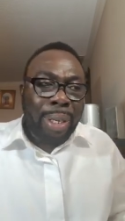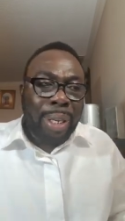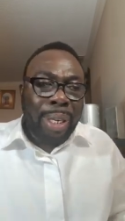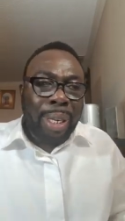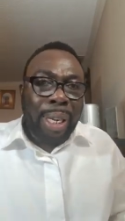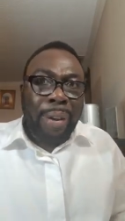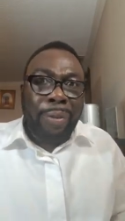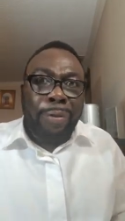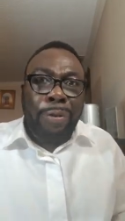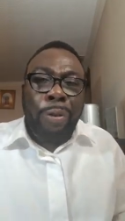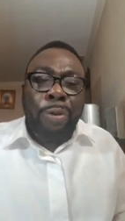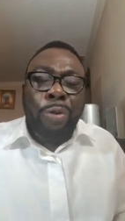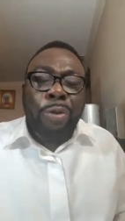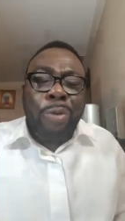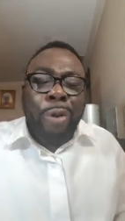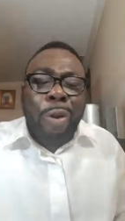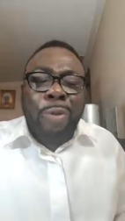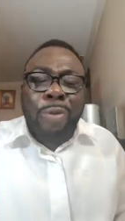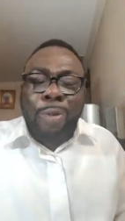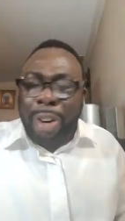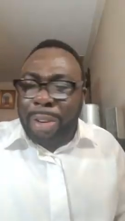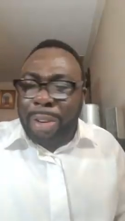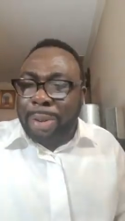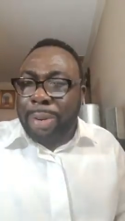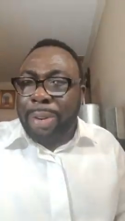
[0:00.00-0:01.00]
If you
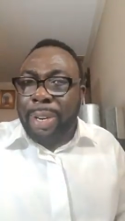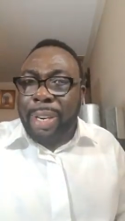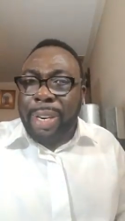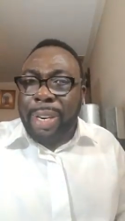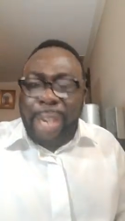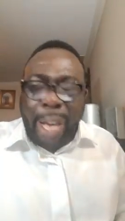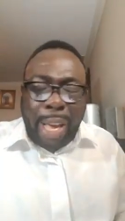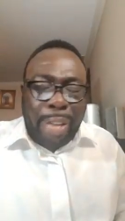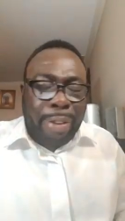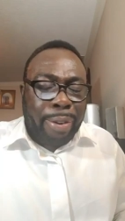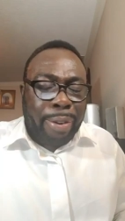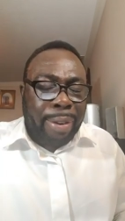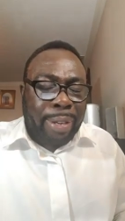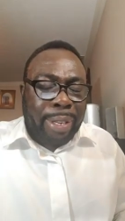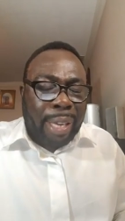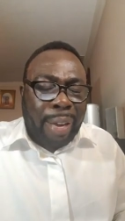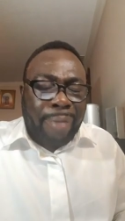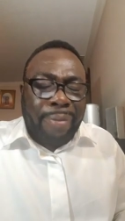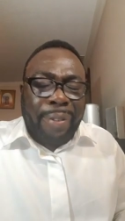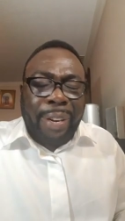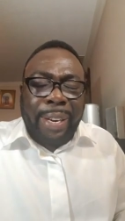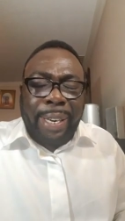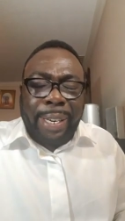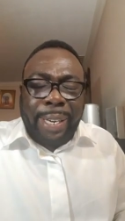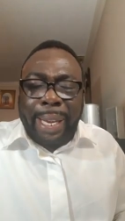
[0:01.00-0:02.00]
don't want to deny
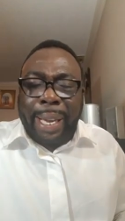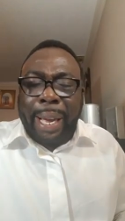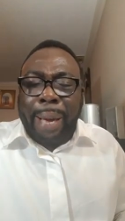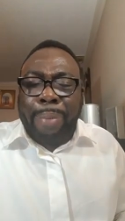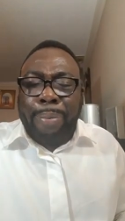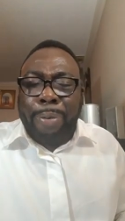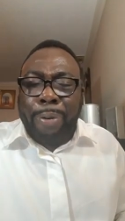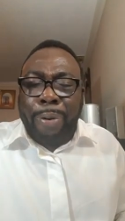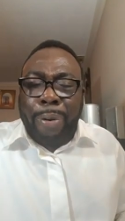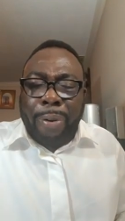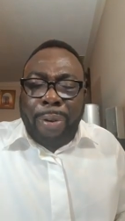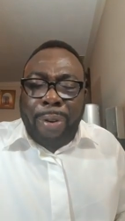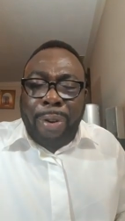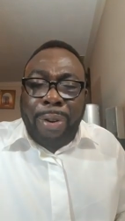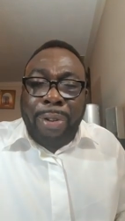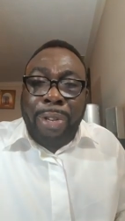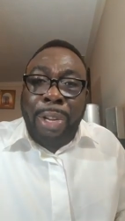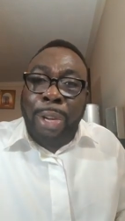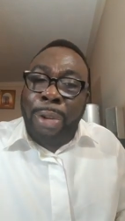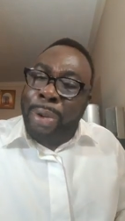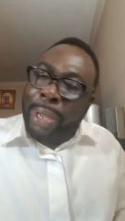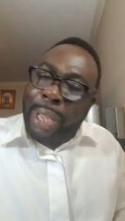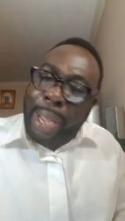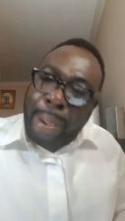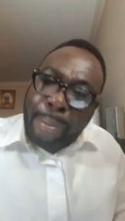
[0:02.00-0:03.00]
yourself and take up your
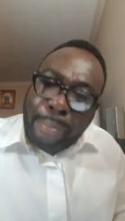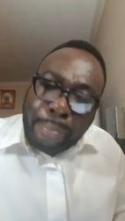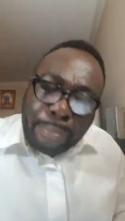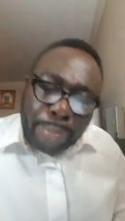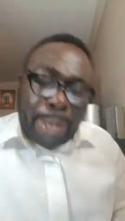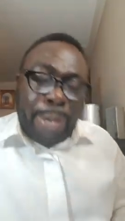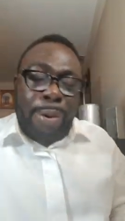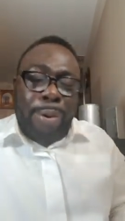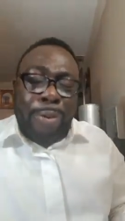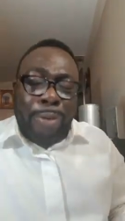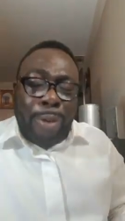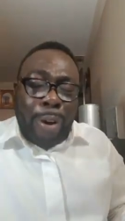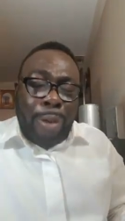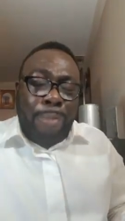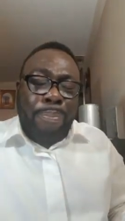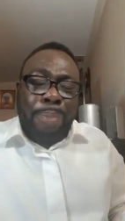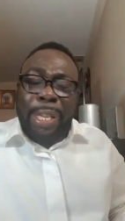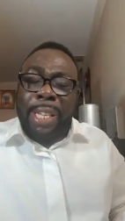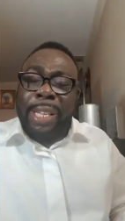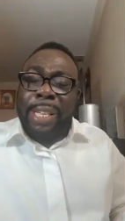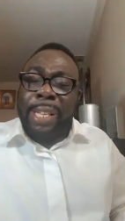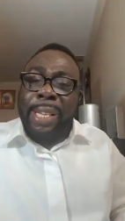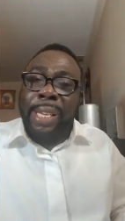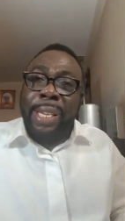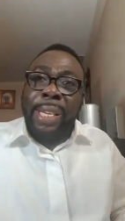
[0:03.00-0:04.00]
cross, you can be, not
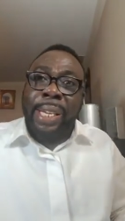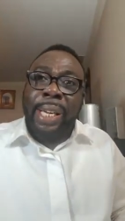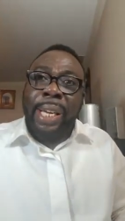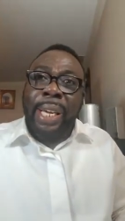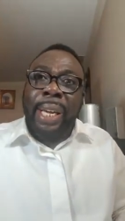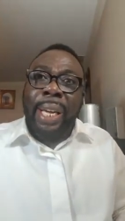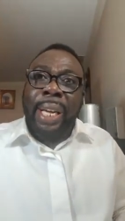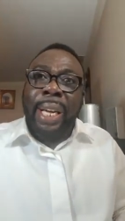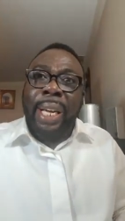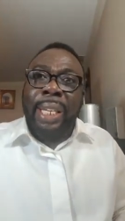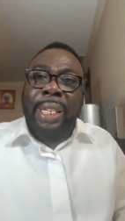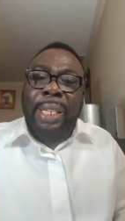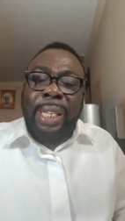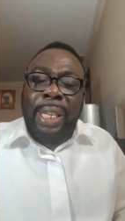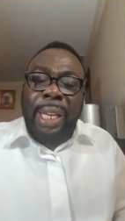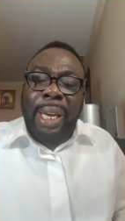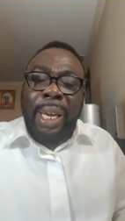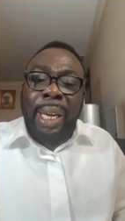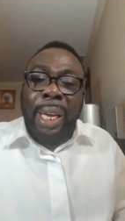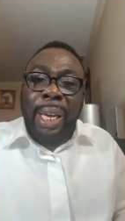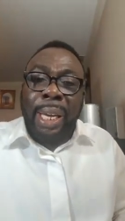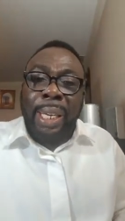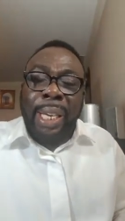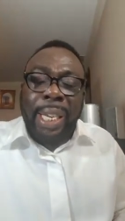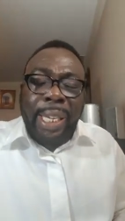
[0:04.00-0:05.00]
be his
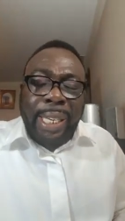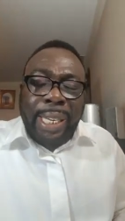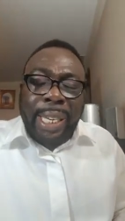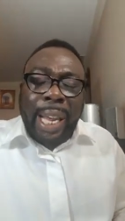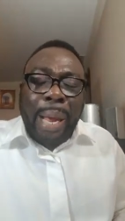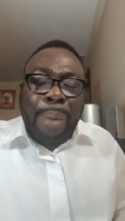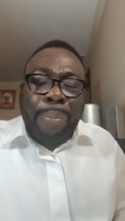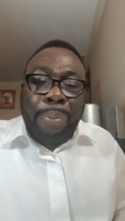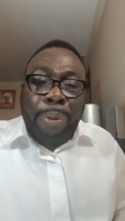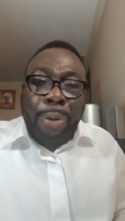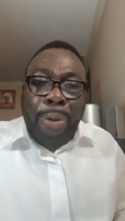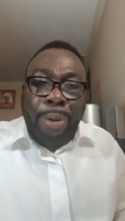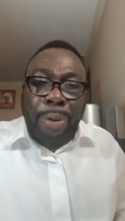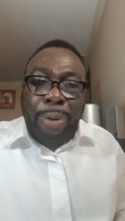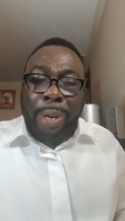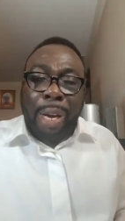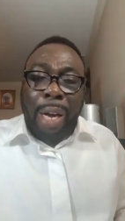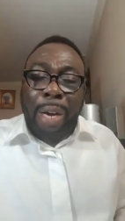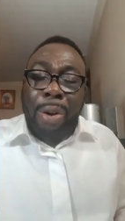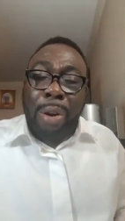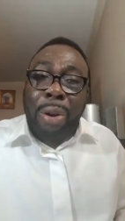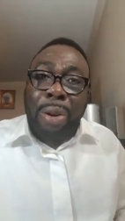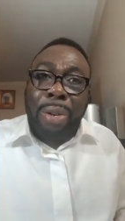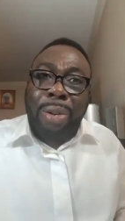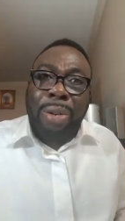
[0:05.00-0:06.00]
disciple. You
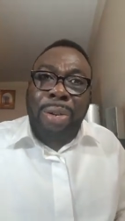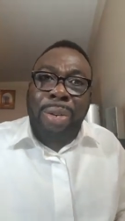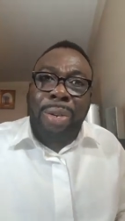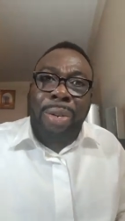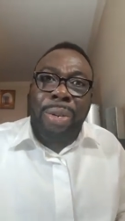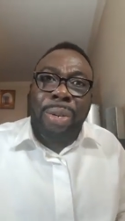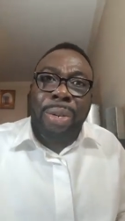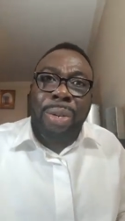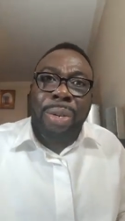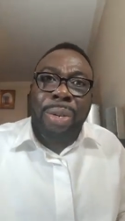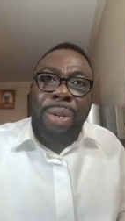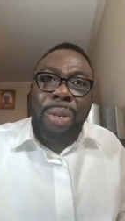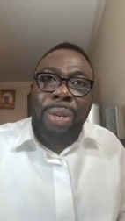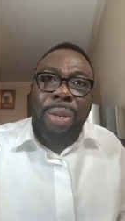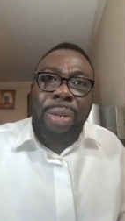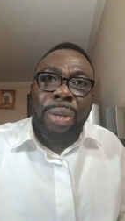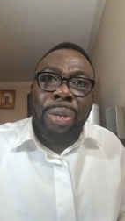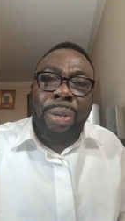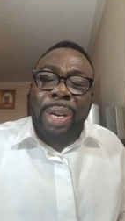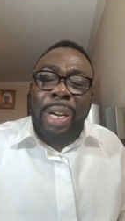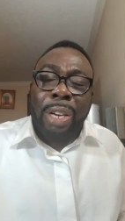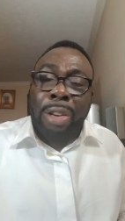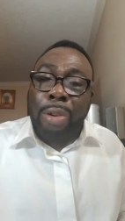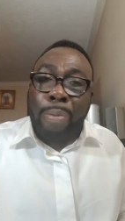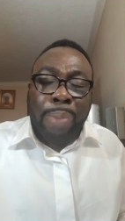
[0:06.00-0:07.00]
cannot.
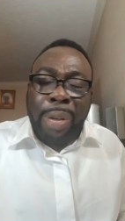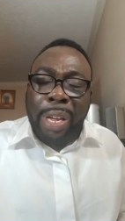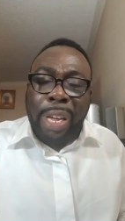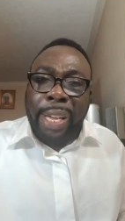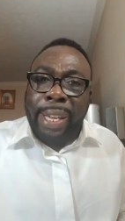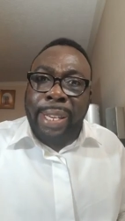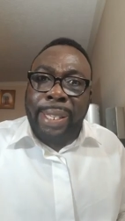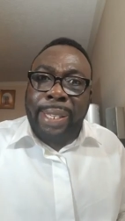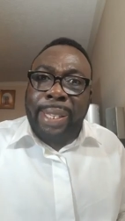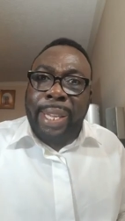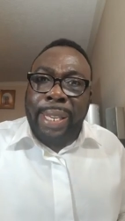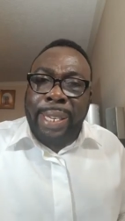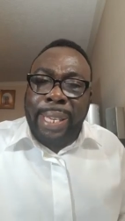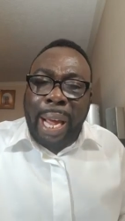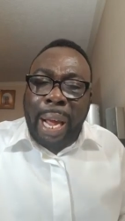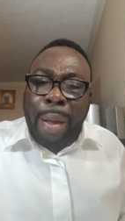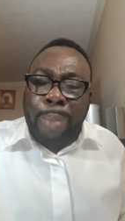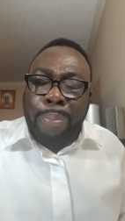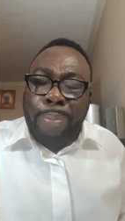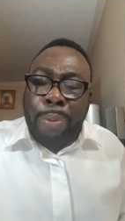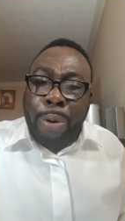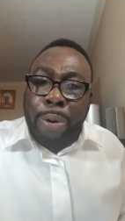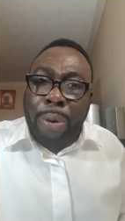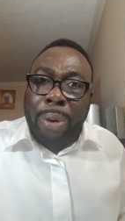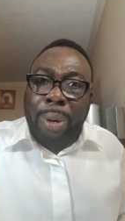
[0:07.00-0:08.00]
You cannot be his
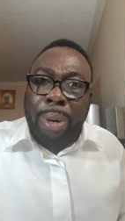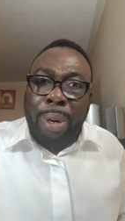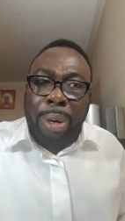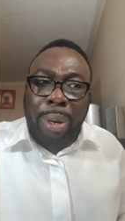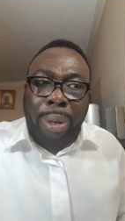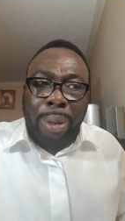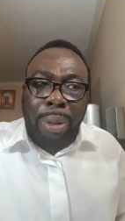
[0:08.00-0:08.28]
disciple.